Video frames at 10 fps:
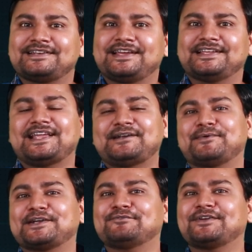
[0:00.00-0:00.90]
in that
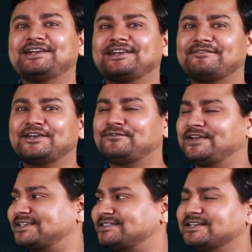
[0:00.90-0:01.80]
particular interval of
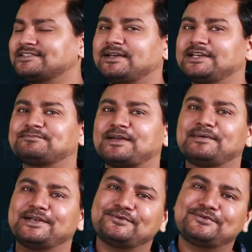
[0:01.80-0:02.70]
x, that is minus pi
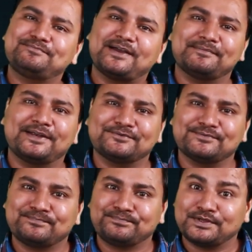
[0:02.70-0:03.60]
by 2 to pi by 2.
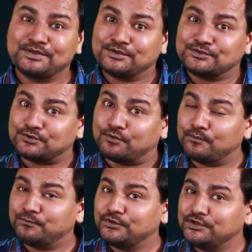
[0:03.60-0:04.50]
So
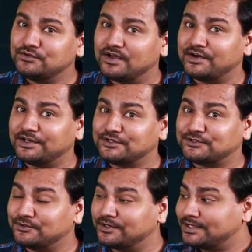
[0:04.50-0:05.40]
hopefully you have
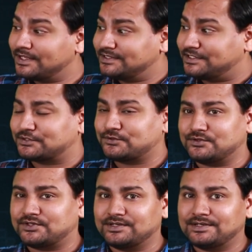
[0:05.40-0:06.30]
understood this
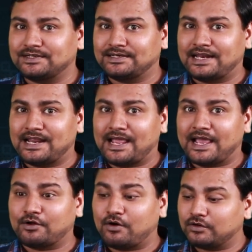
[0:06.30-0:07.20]
question
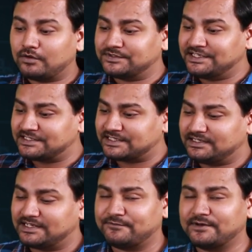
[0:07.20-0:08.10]
and all of these
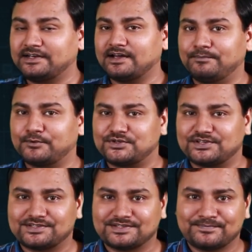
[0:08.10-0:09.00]
different
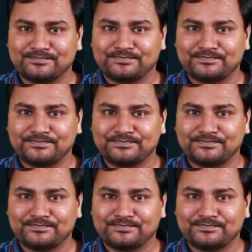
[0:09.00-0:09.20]
approaches.